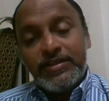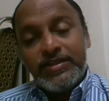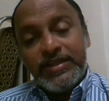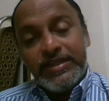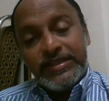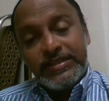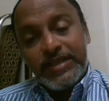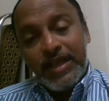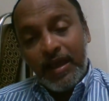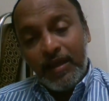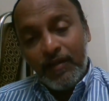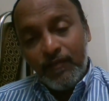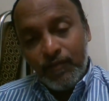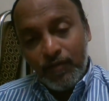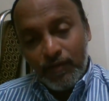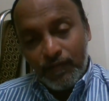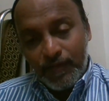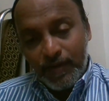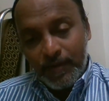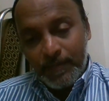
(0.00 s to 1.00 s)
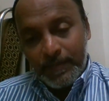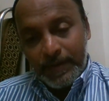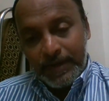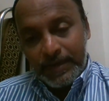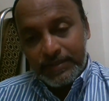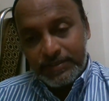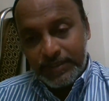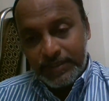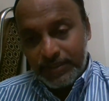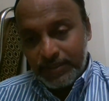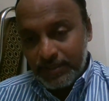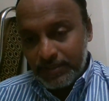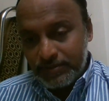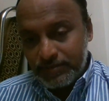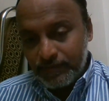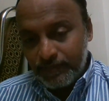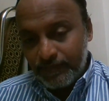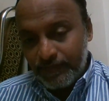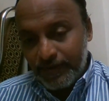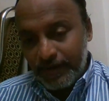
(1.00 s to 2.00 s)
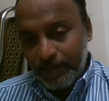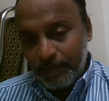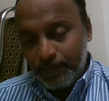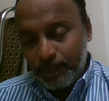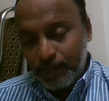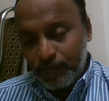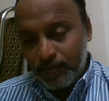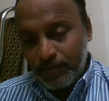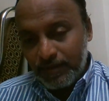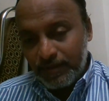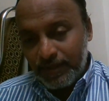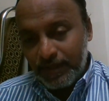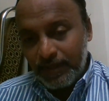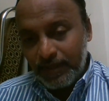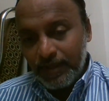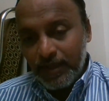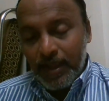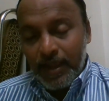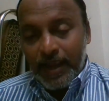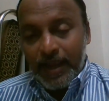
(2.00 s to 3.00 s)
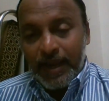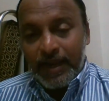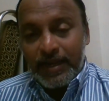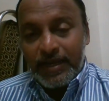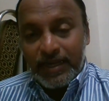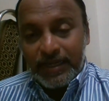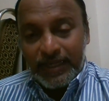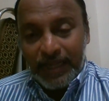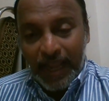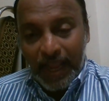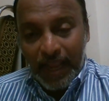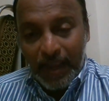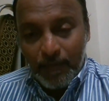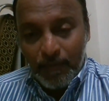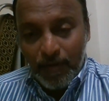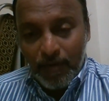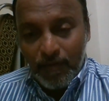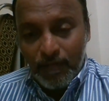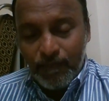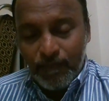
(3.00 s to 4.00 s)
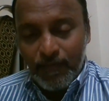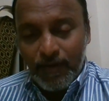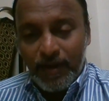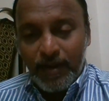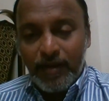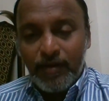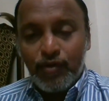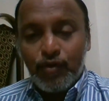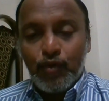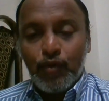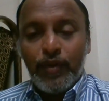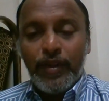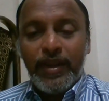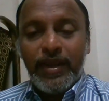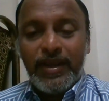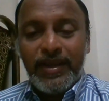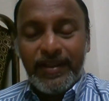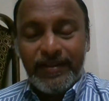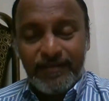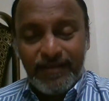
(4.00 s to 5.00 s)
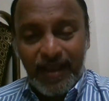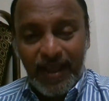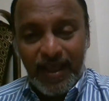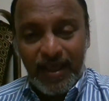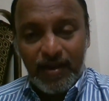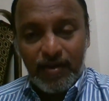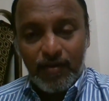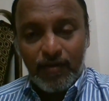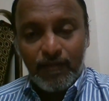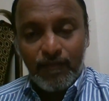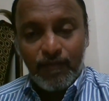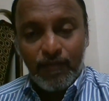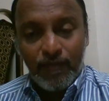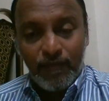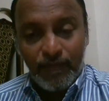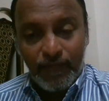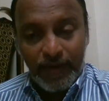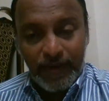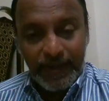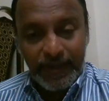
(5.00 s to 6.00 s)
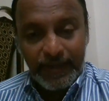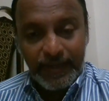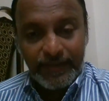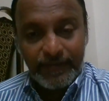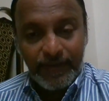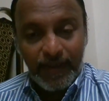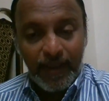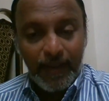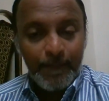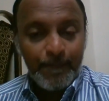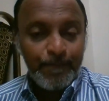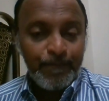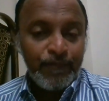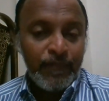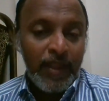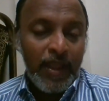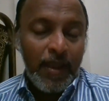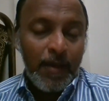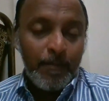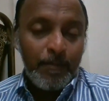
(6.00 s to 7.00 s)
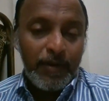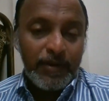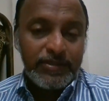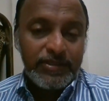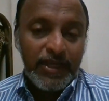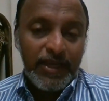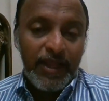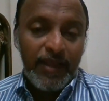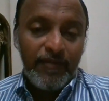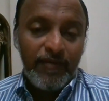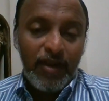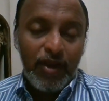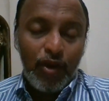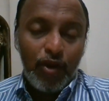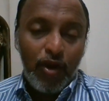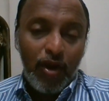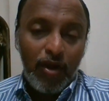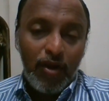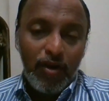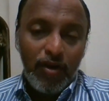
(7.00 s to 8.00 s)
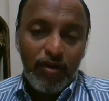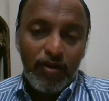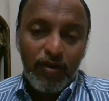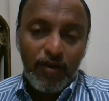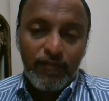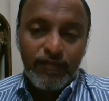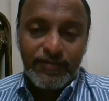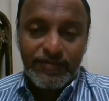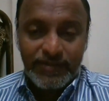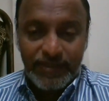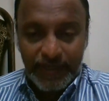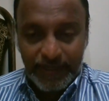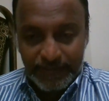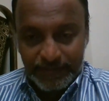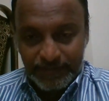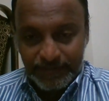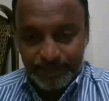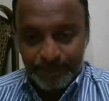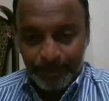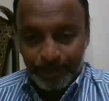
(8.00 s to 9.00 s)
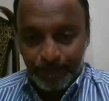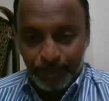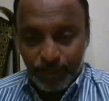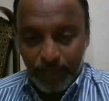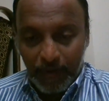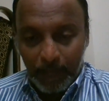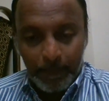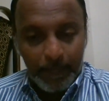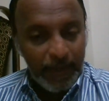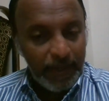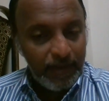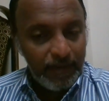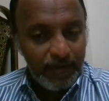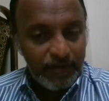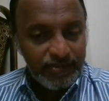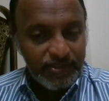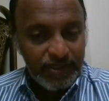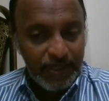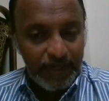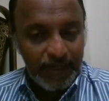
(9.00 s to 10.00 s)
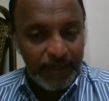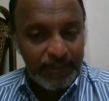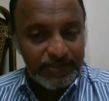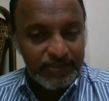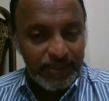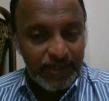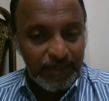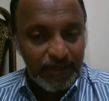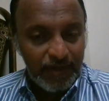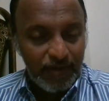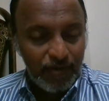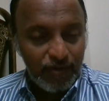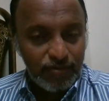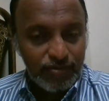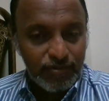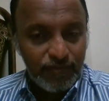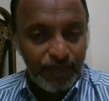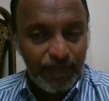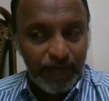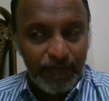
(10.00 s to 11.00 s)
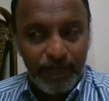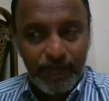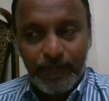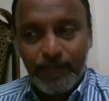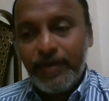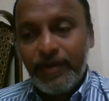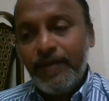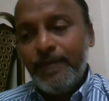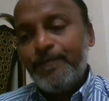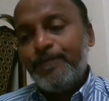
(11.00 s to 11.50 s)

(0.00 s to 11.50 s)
desire fulfillment. See, that's a very important thing. At the time of doing desire or fulfilling desire, person have a lot of stress. Being a sun and Saturn not so favorable,